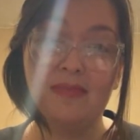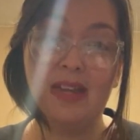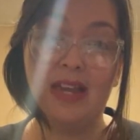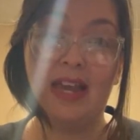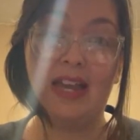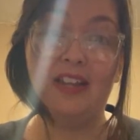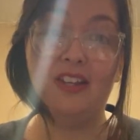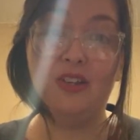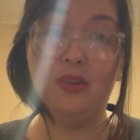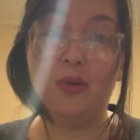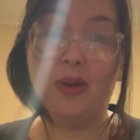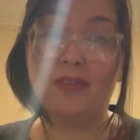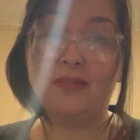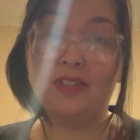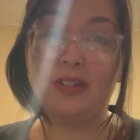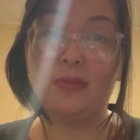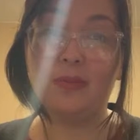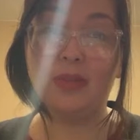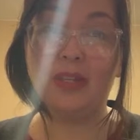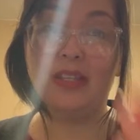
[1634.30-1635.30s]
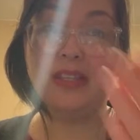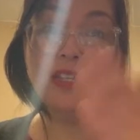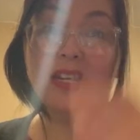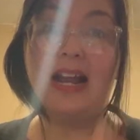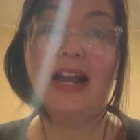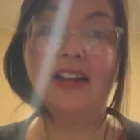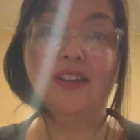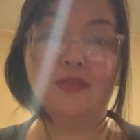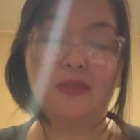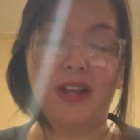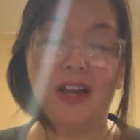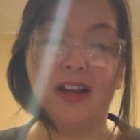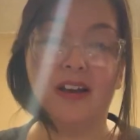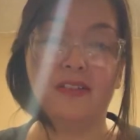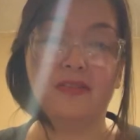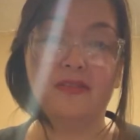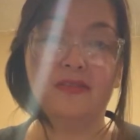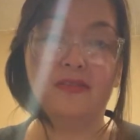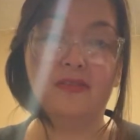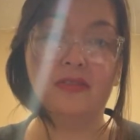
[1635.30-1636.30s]
and you have something that I don't have.
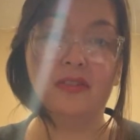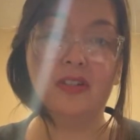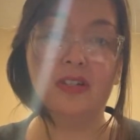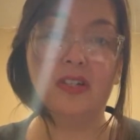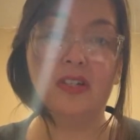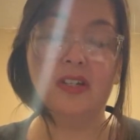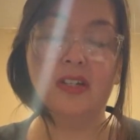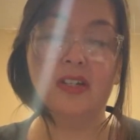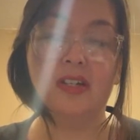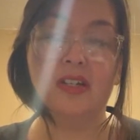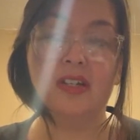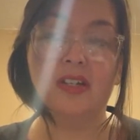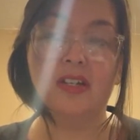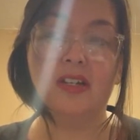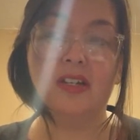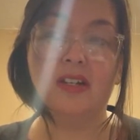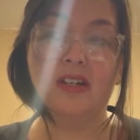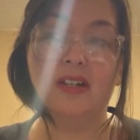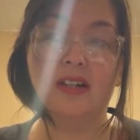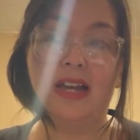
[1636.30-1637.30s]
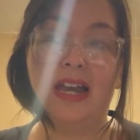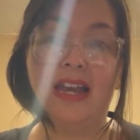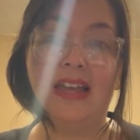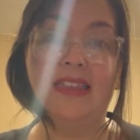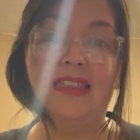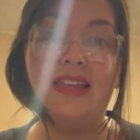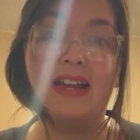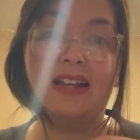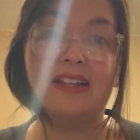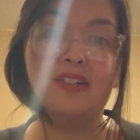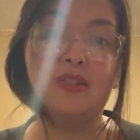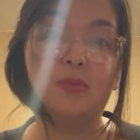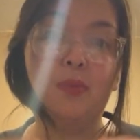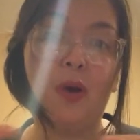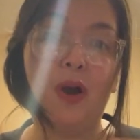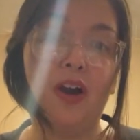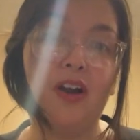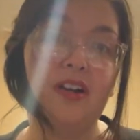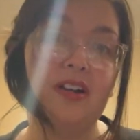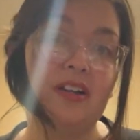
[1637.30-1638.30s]
And that is
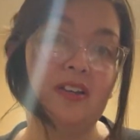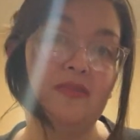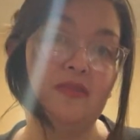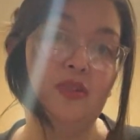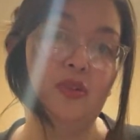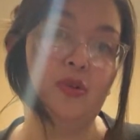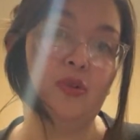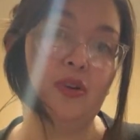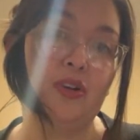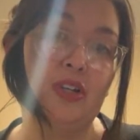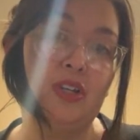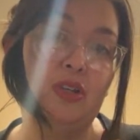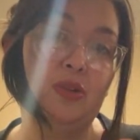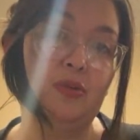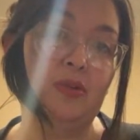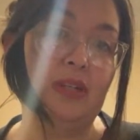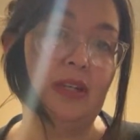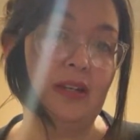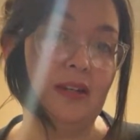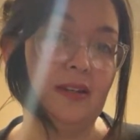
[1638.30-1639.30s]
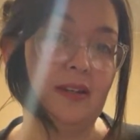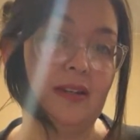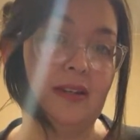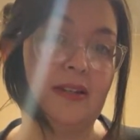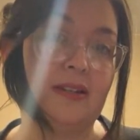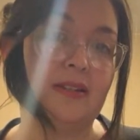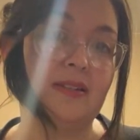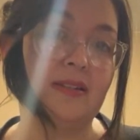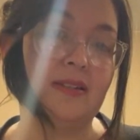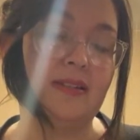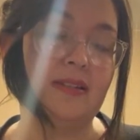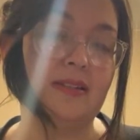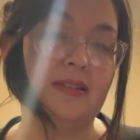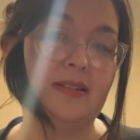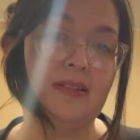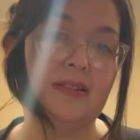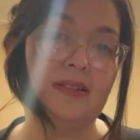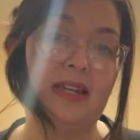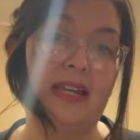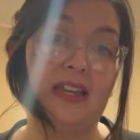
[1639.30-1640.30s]
part of your uniqueness
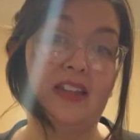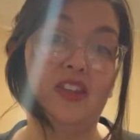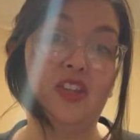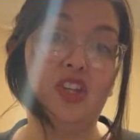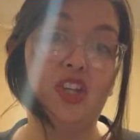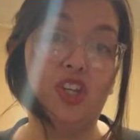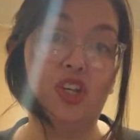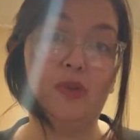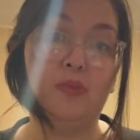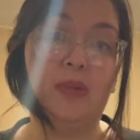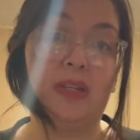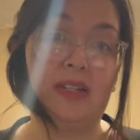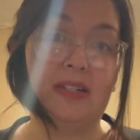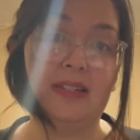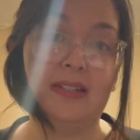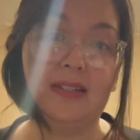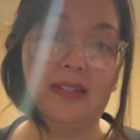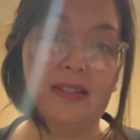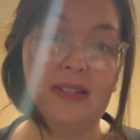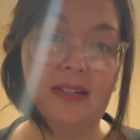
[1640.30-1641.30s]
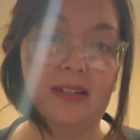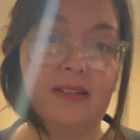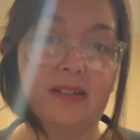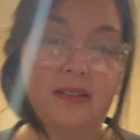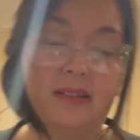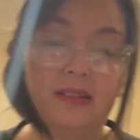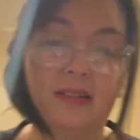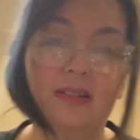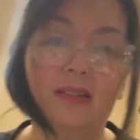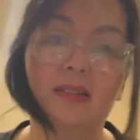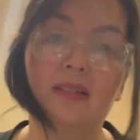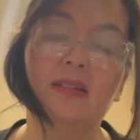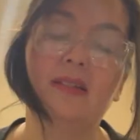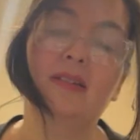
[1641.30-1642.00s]
in the human existence.